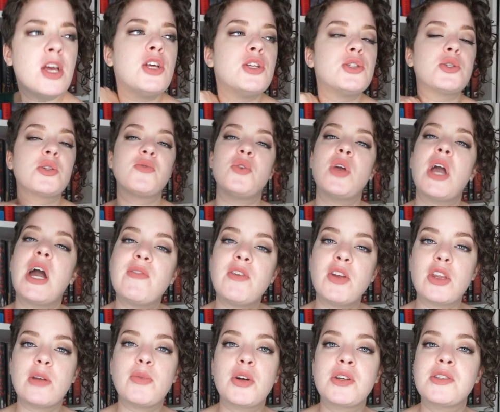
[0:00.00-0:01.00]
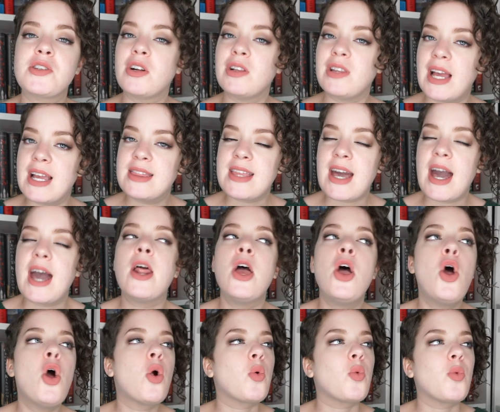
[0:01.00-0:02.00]
So if you have any other books that are like that,
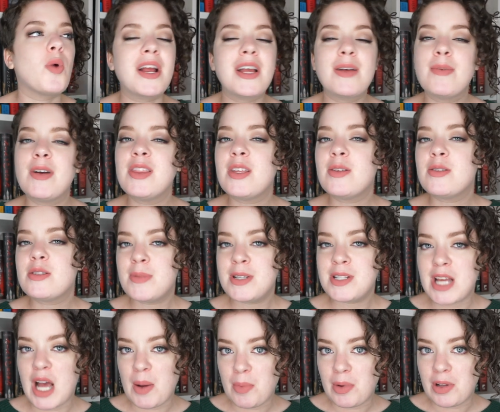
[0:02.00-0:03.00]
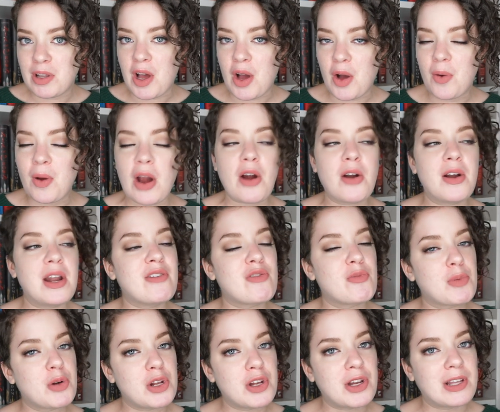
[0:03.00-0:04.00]
recommend them to me down below. I already have a
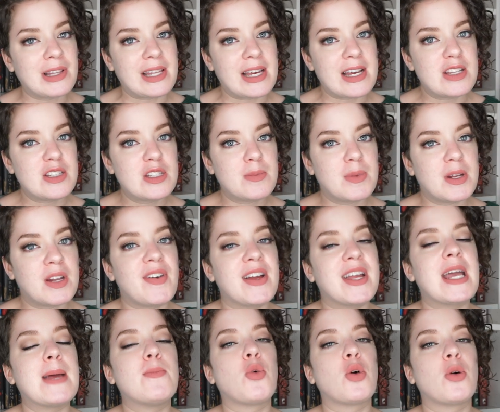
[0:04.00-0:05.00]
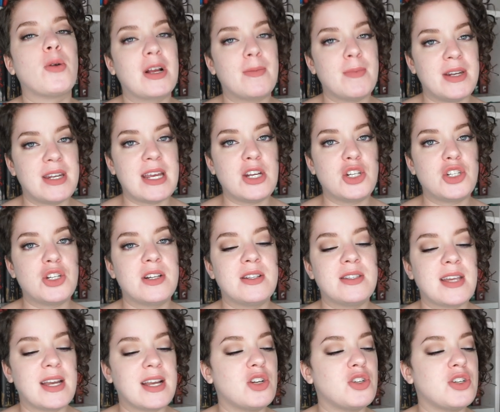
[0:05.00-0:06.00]
pretty good list, but if I get more recommendations,
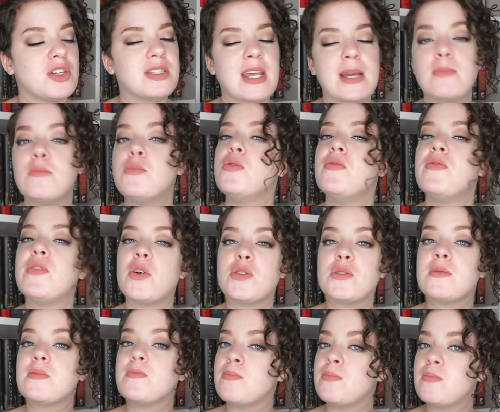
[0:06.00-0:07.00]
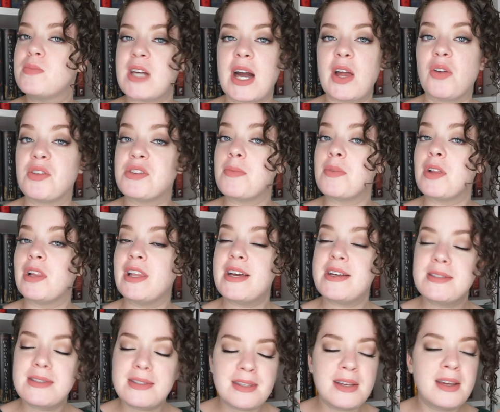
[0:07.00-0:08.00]
I can just like move those titles up the
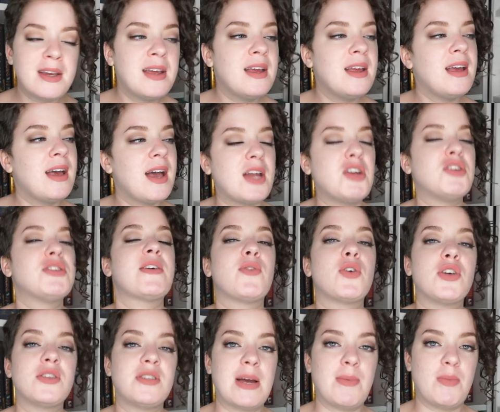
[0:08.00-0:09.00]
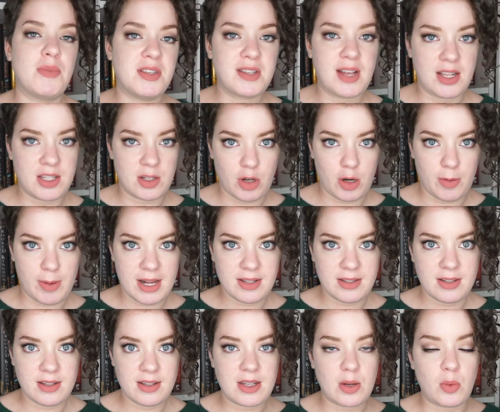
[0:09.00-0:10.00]
list. I just have a good time with these kinds of
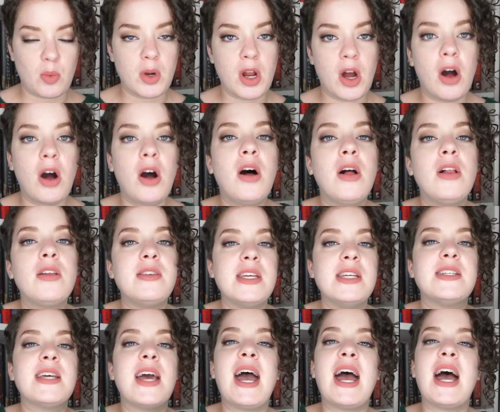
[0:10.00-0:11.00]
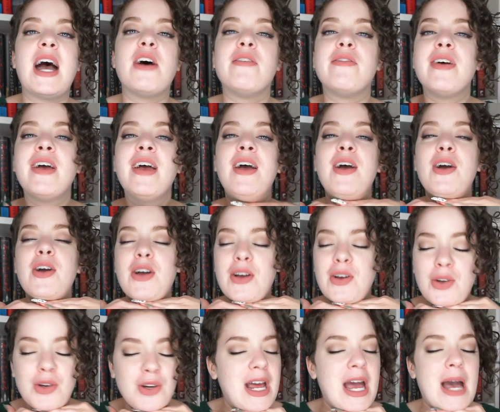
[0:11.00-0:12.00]
romances, and we all need to have
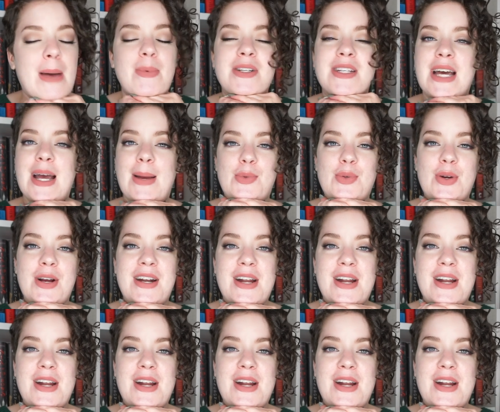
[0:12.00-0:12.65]
good, happy times right